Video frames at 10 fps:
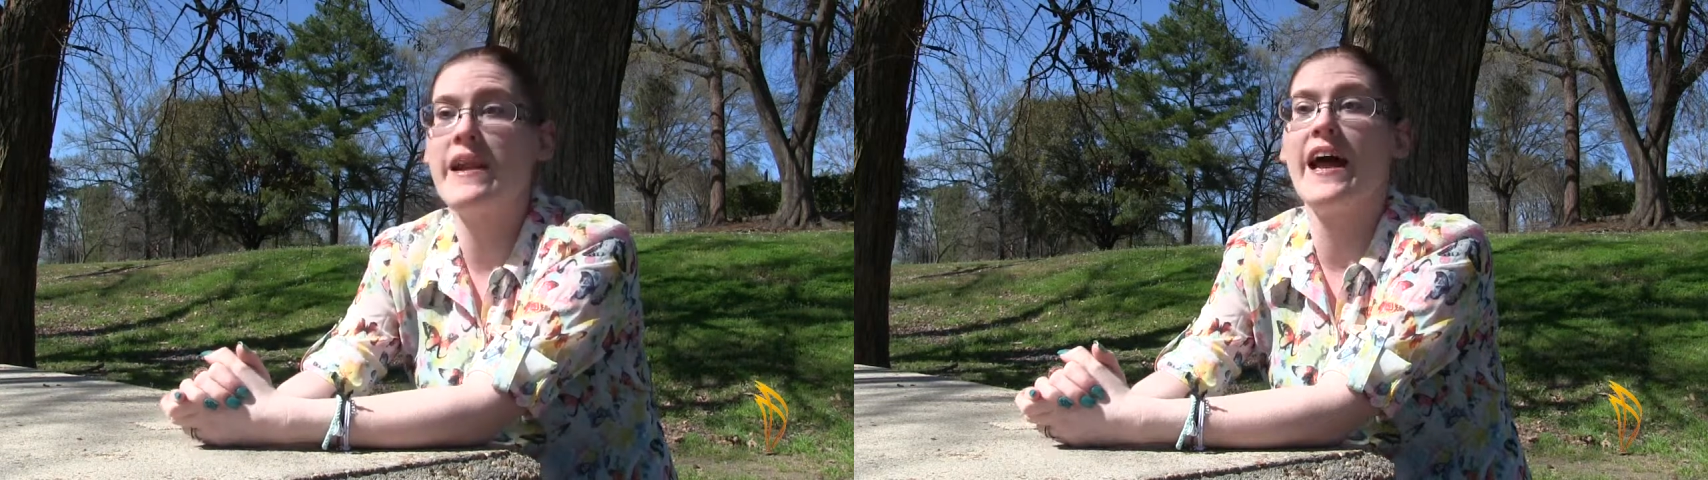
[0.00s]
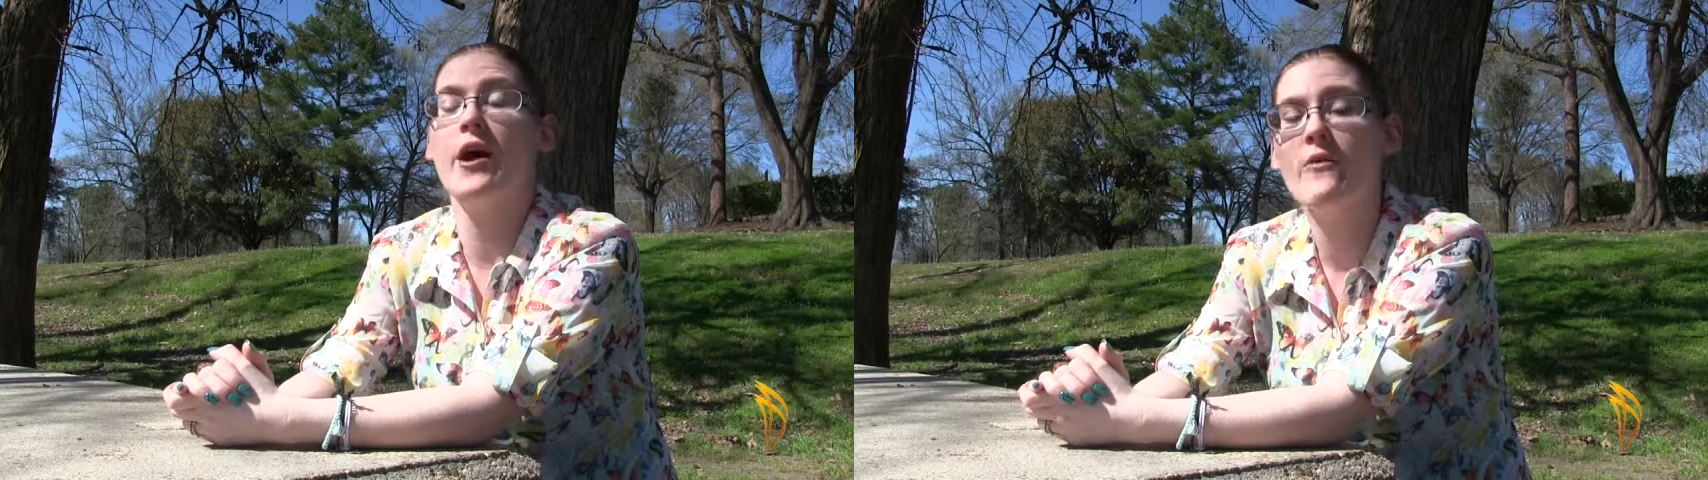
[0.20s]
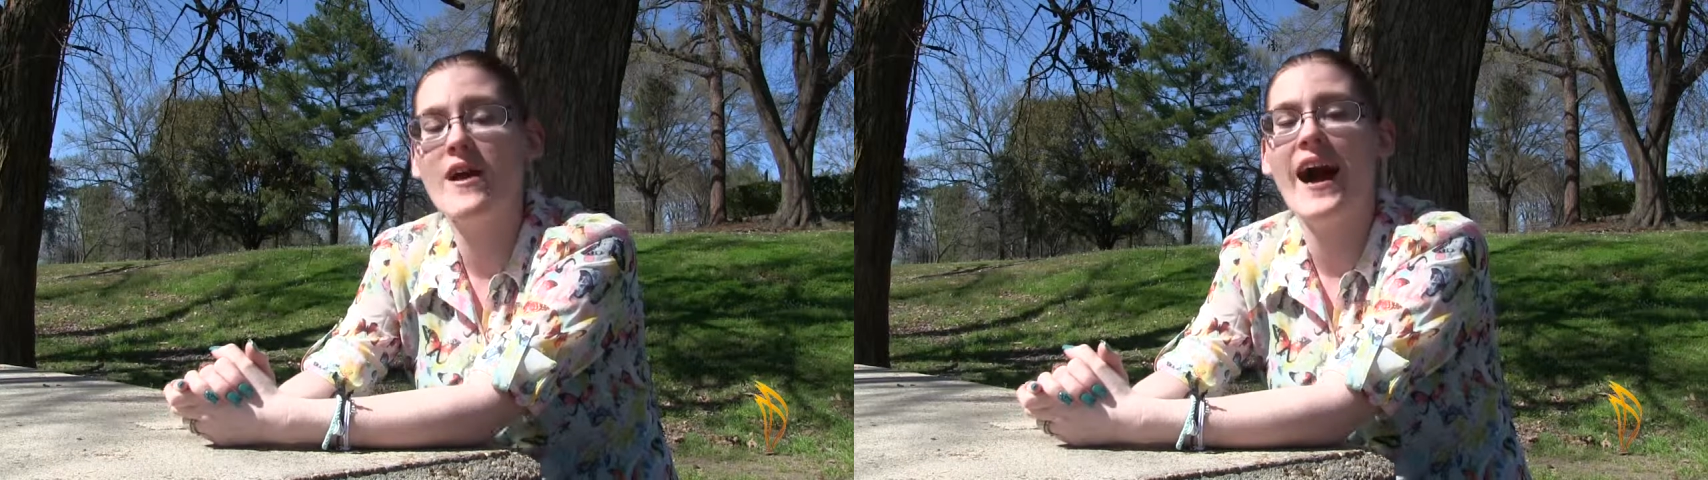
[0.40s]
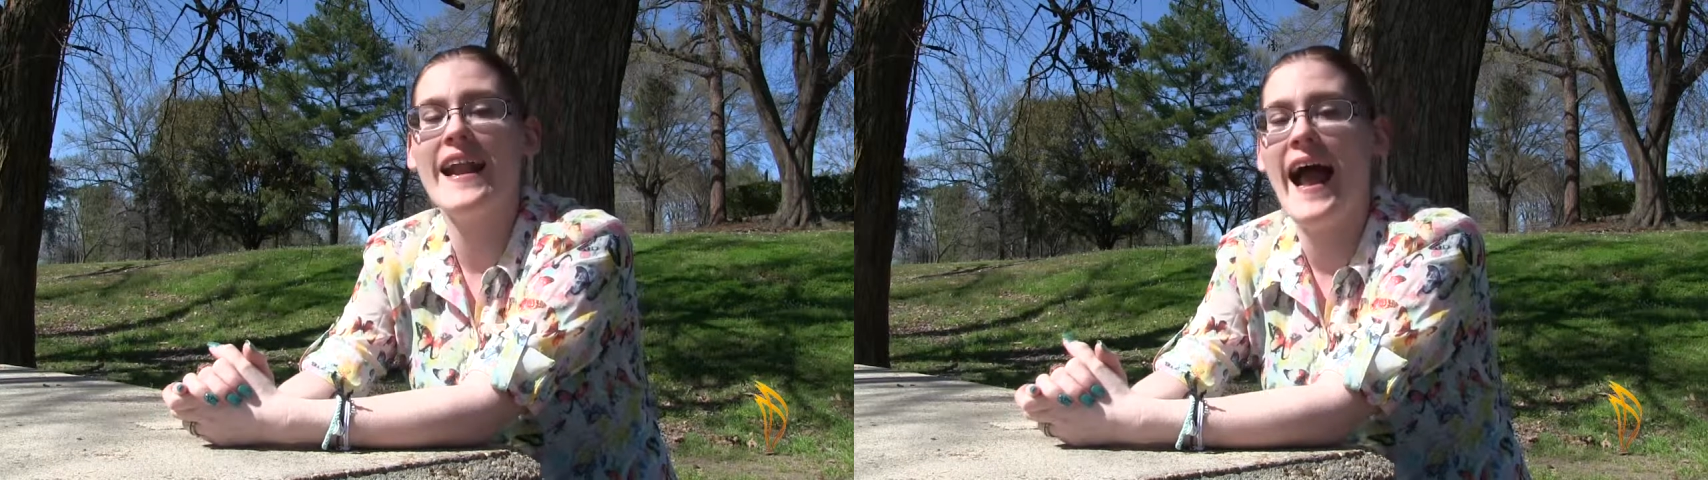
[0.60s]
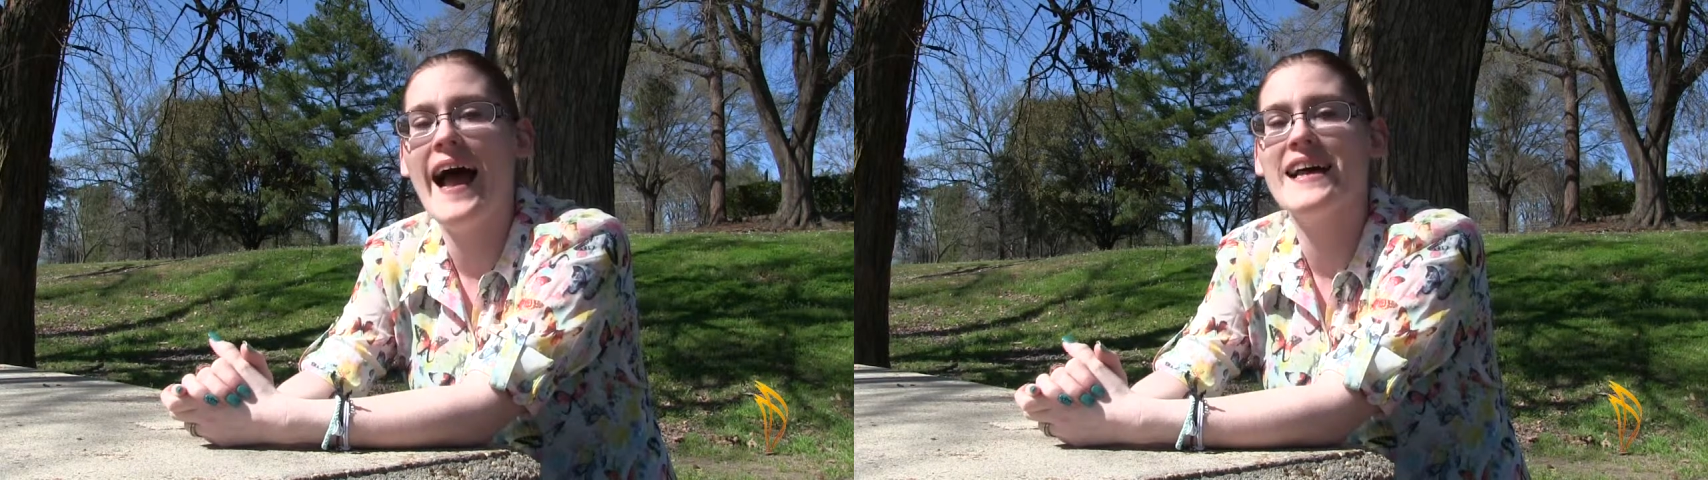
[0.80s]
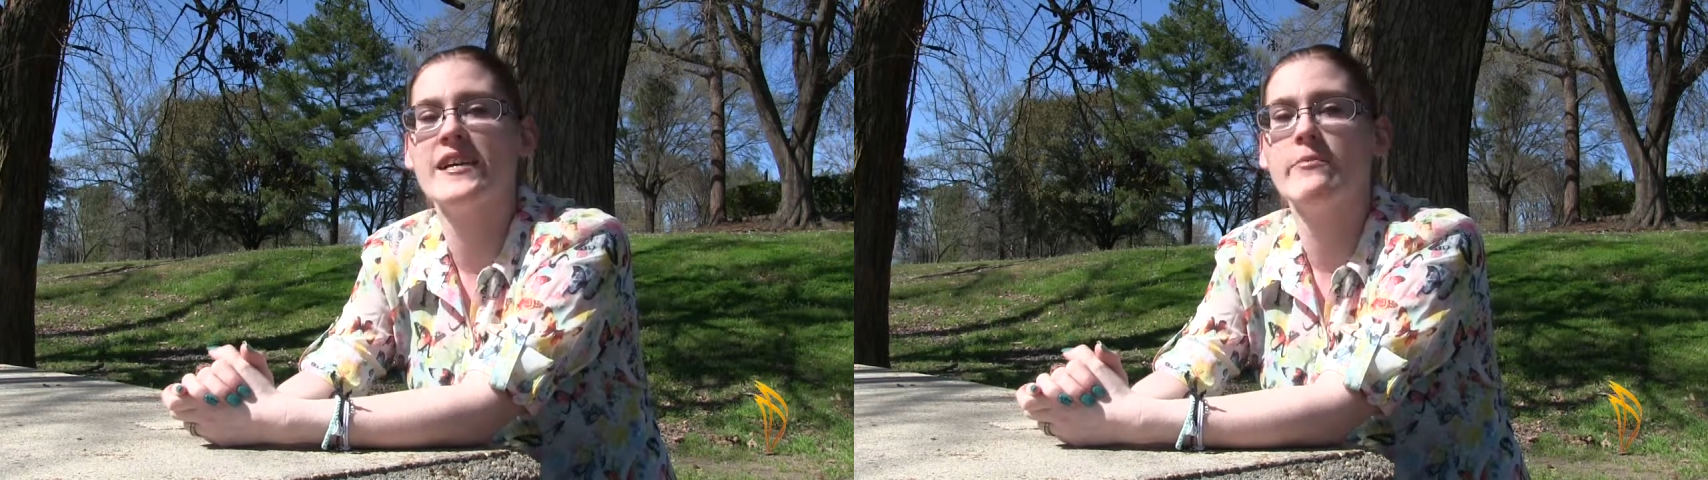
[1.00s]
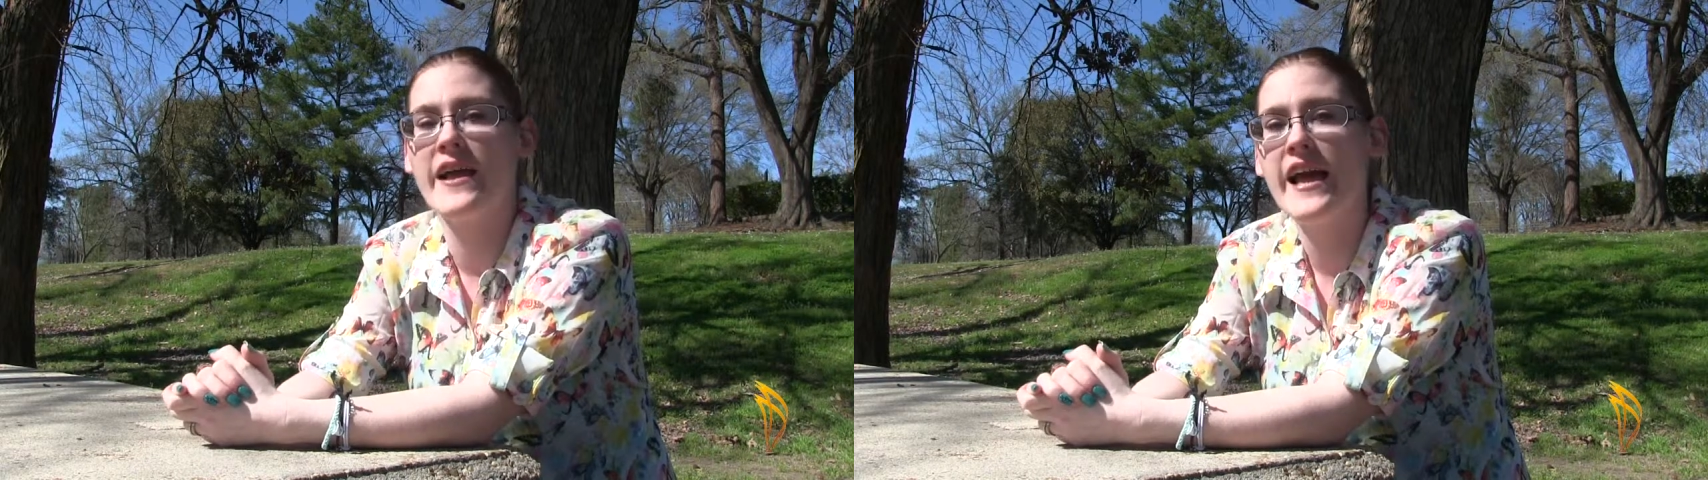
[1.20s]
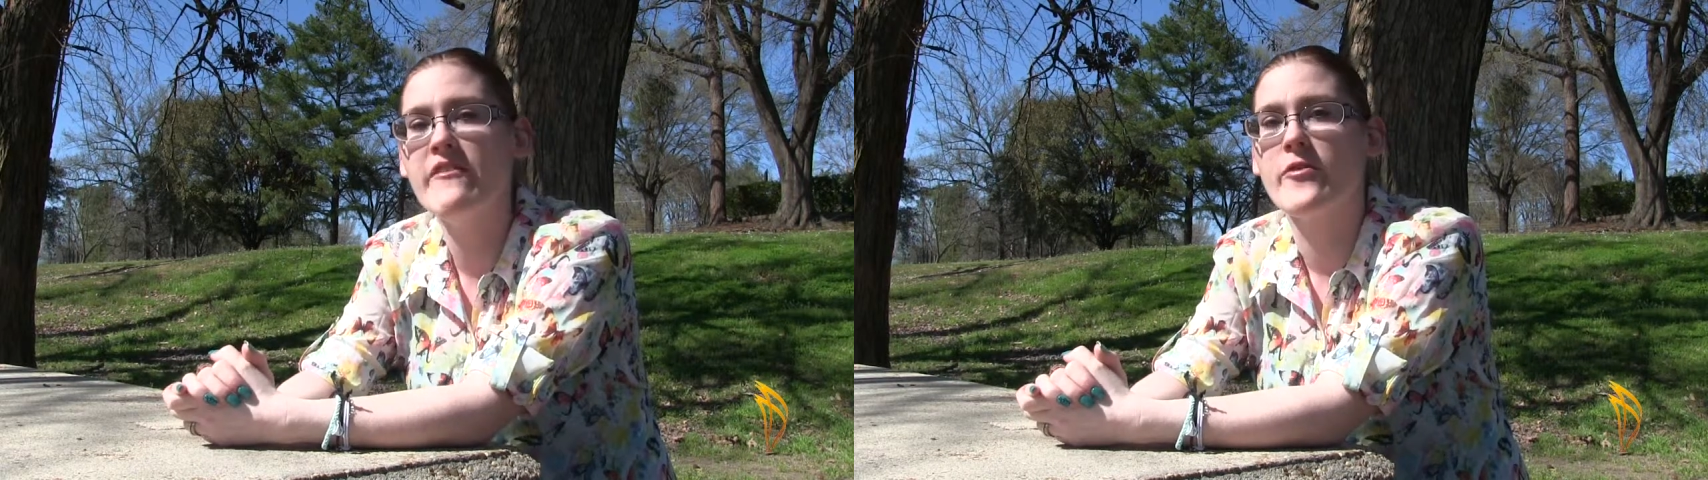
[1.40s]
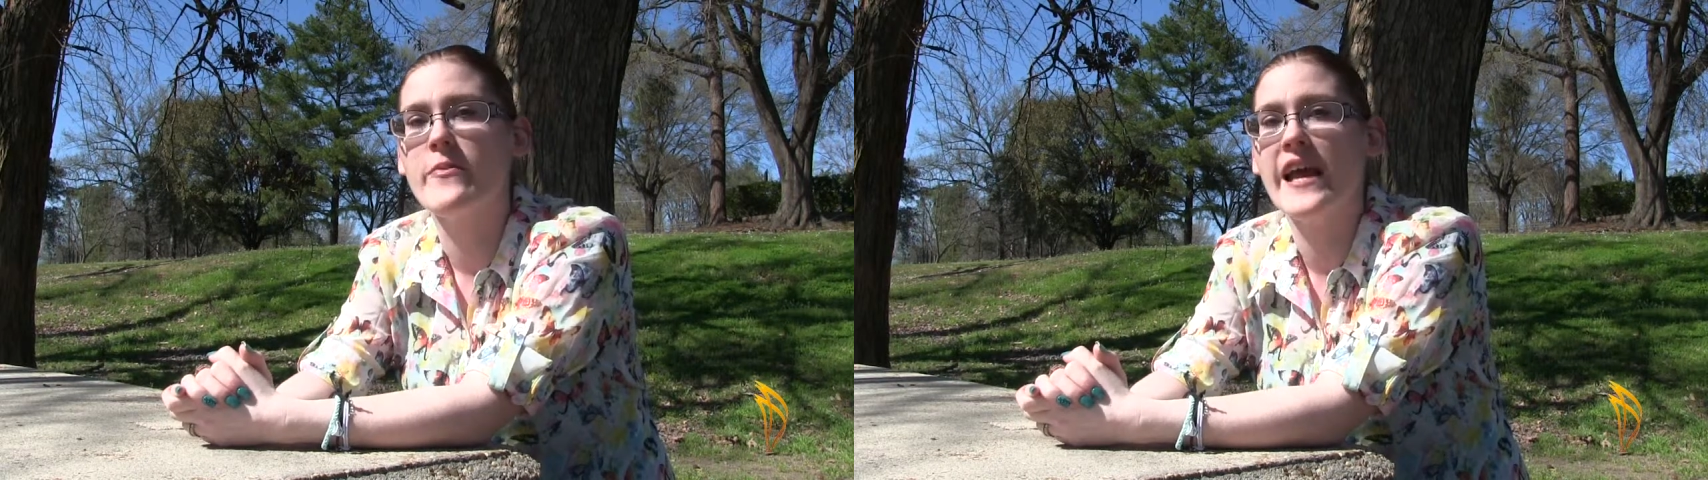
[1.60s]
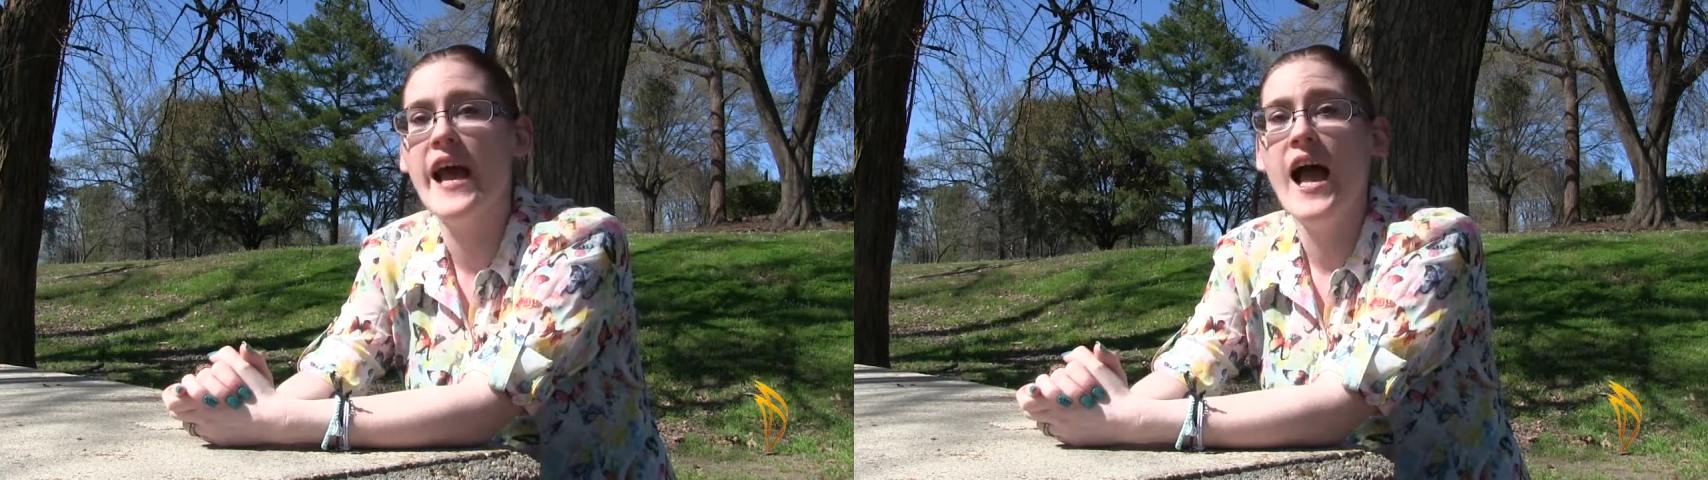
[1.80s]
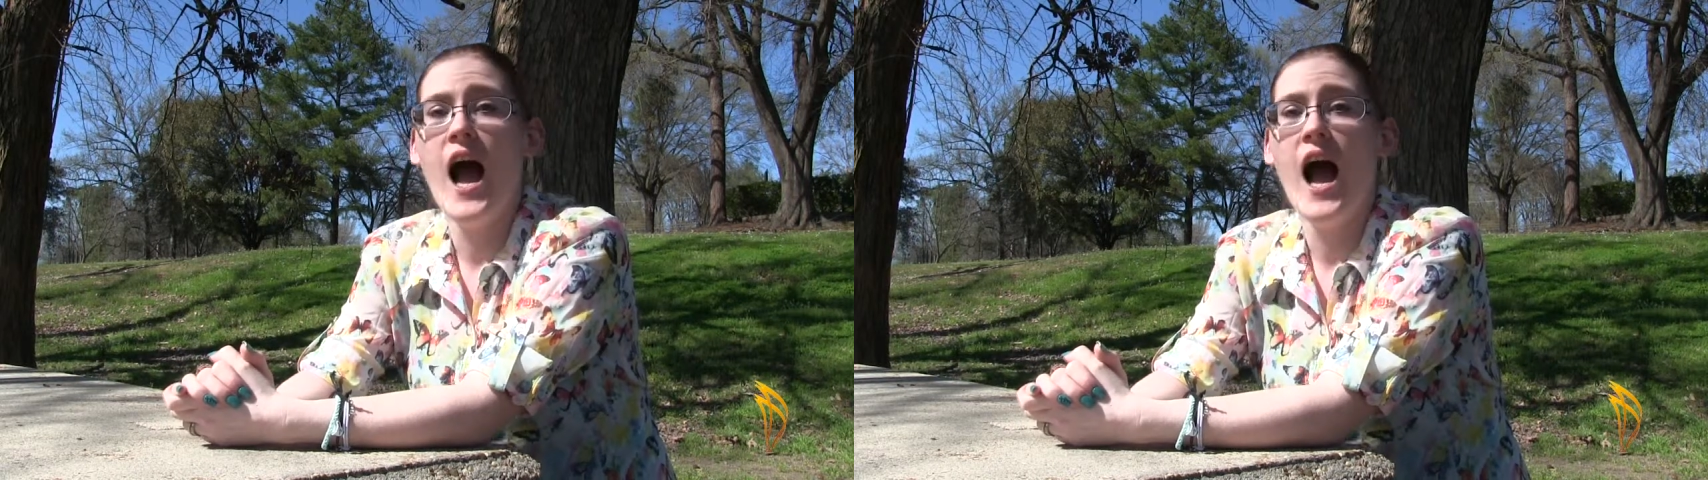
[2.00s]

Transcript: but I know God has a plan for me.